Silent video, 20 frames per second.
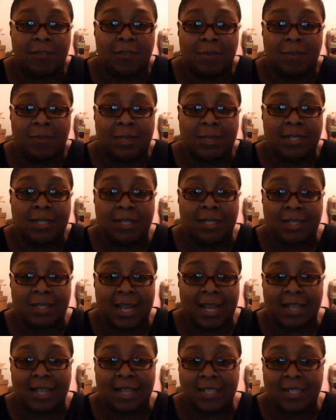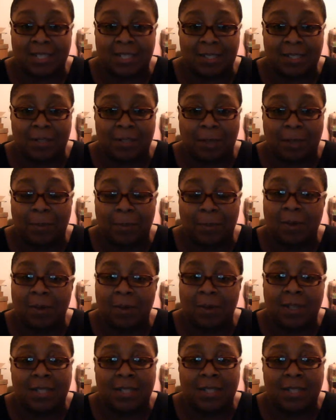me because I was access to a computer.
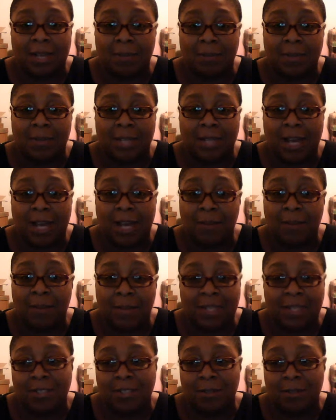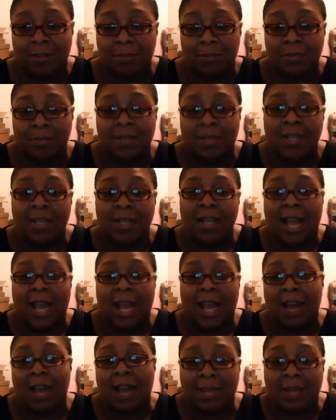I type in how to make soap,
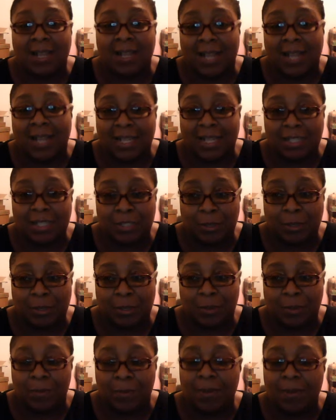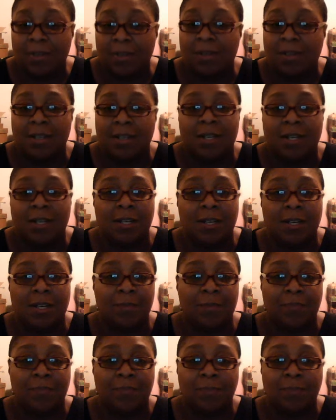how to make lye soap,
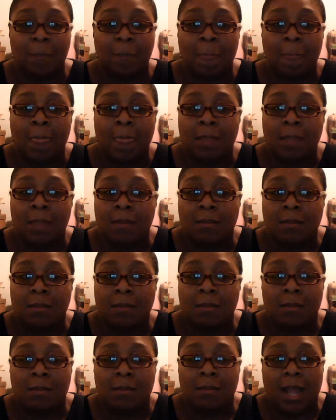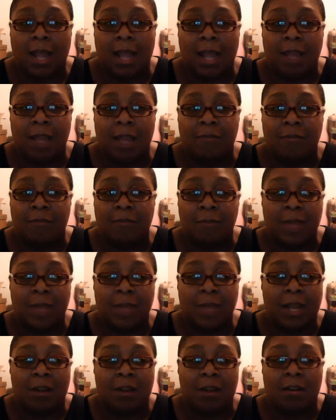um, and from
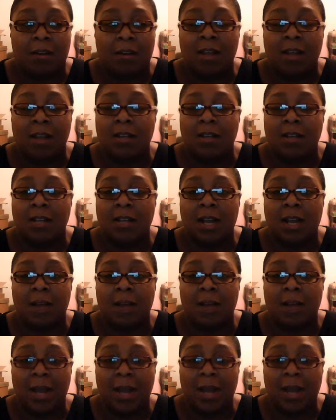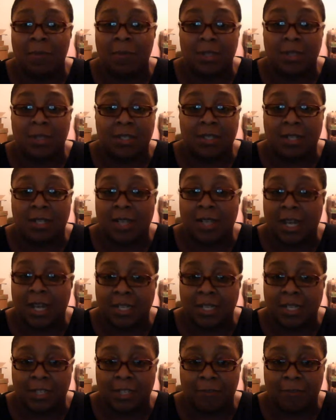there, I went to a lot
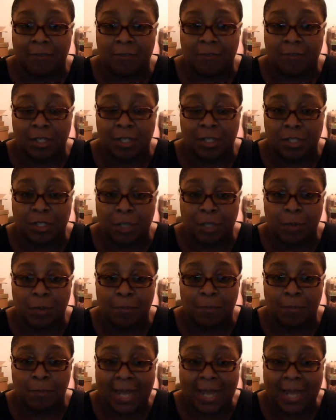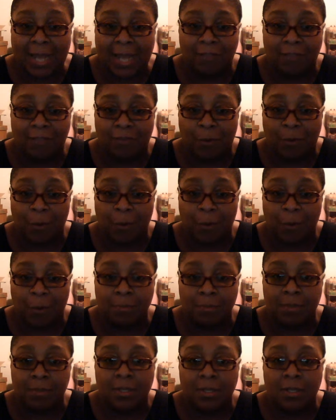of different soap making
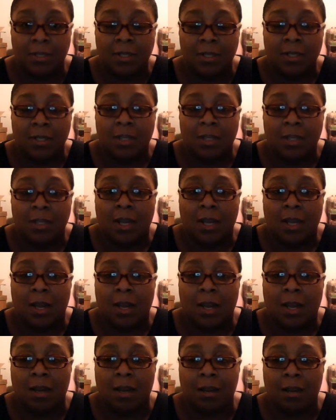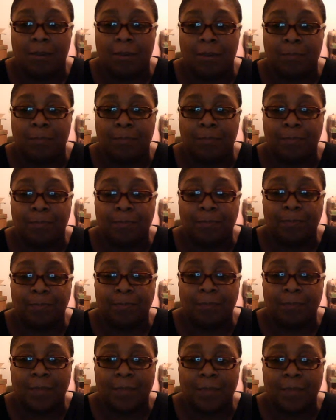forums, um,
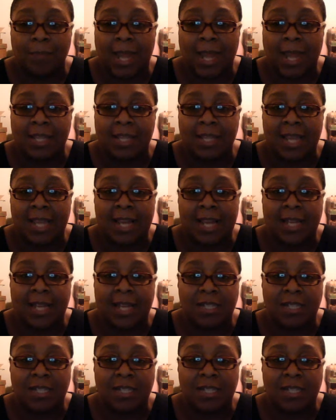and they